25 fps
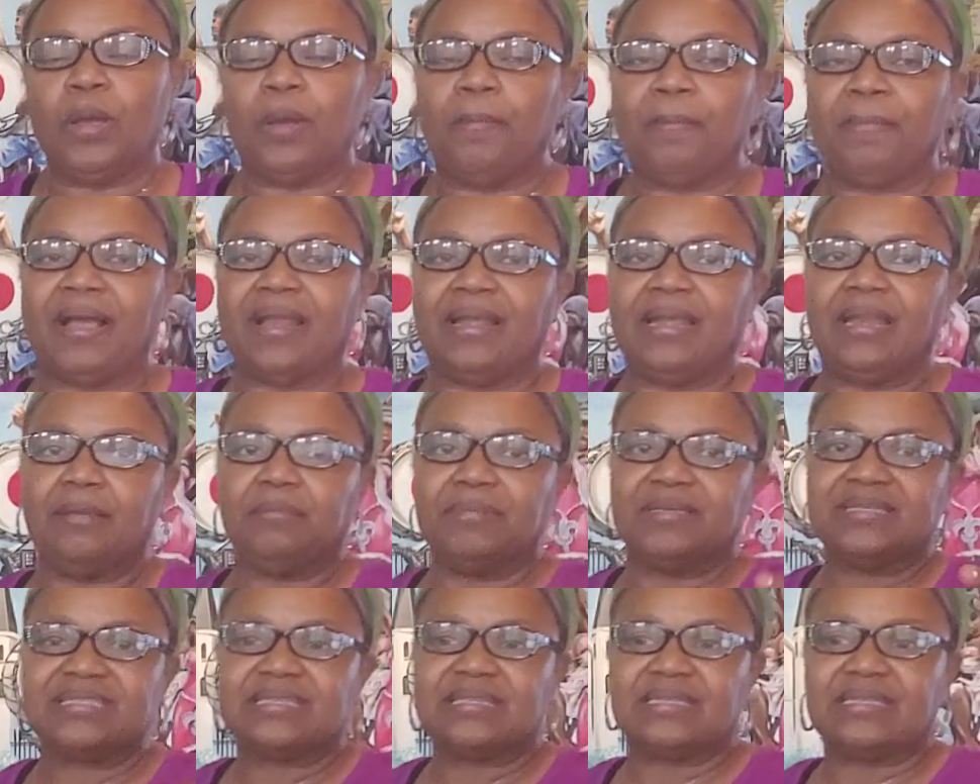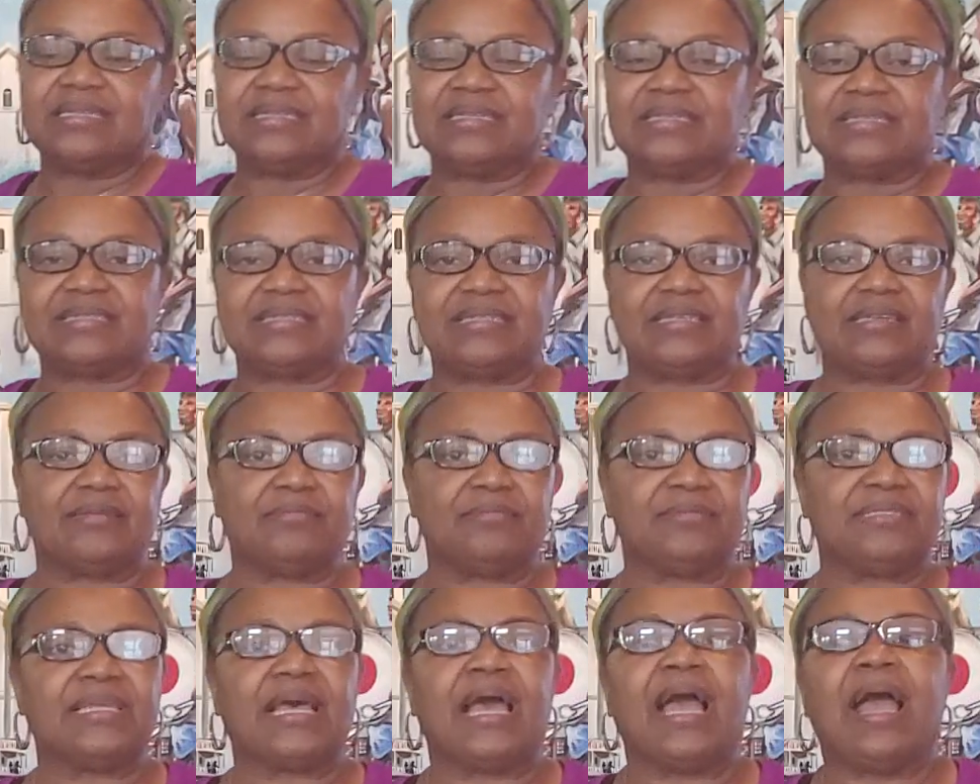My name is Linda
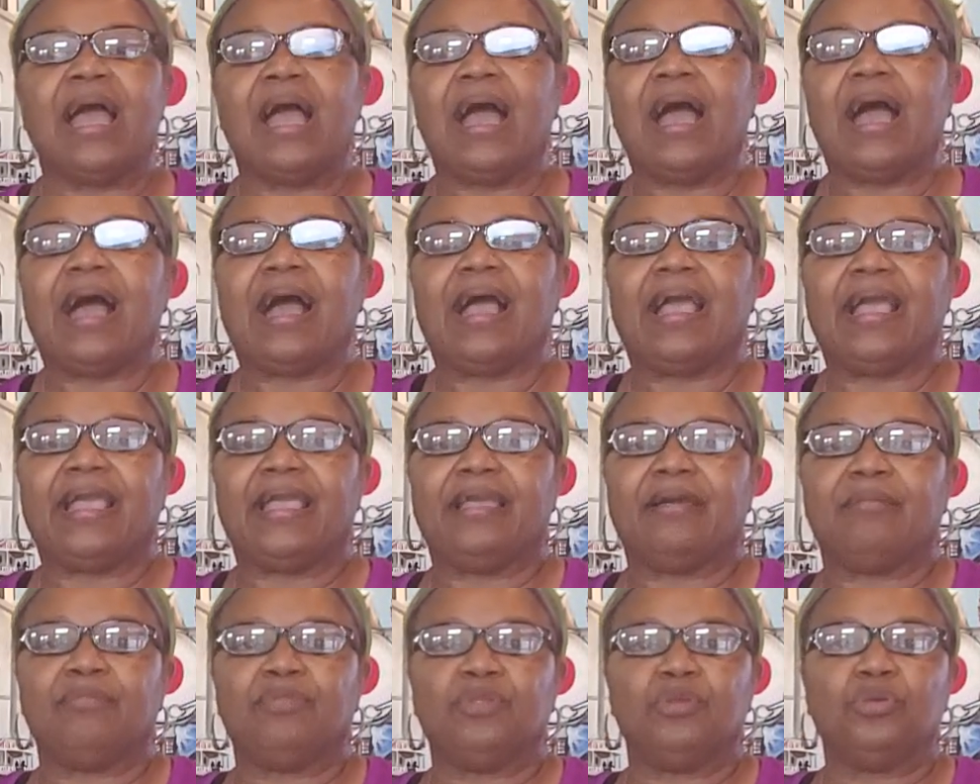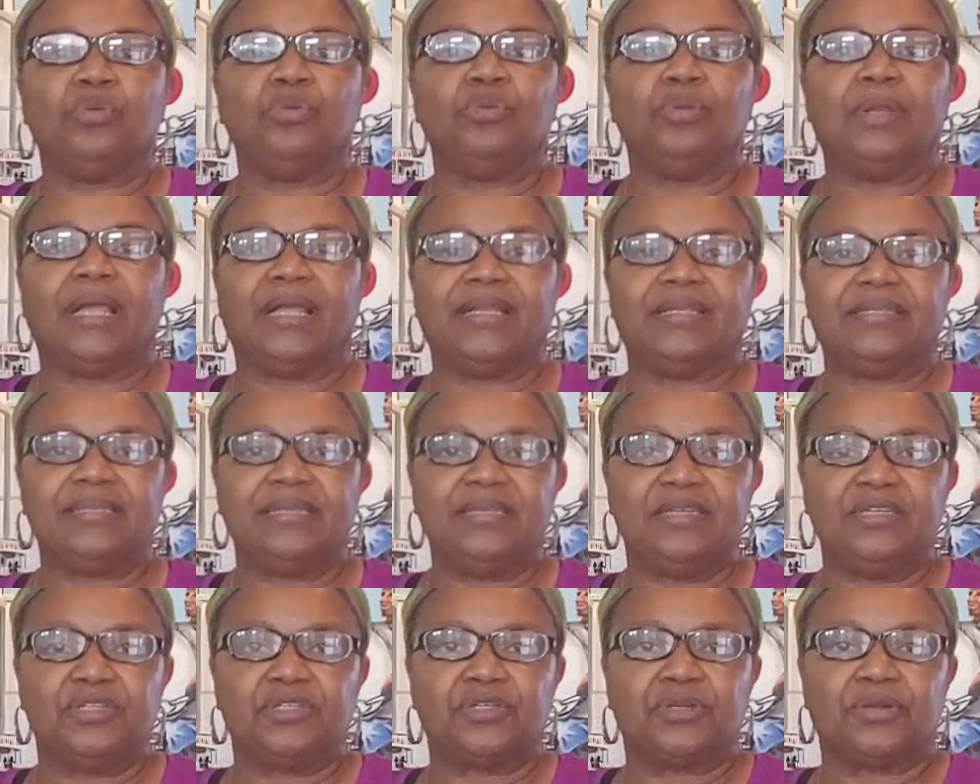Sims. I am the Who Dat
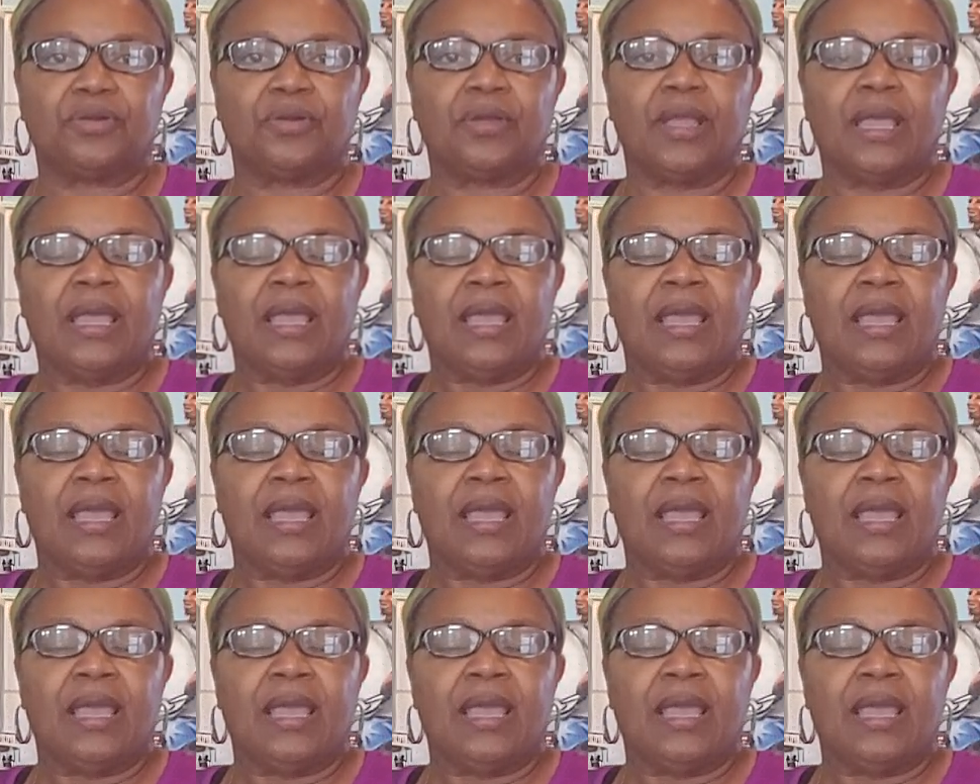teacher.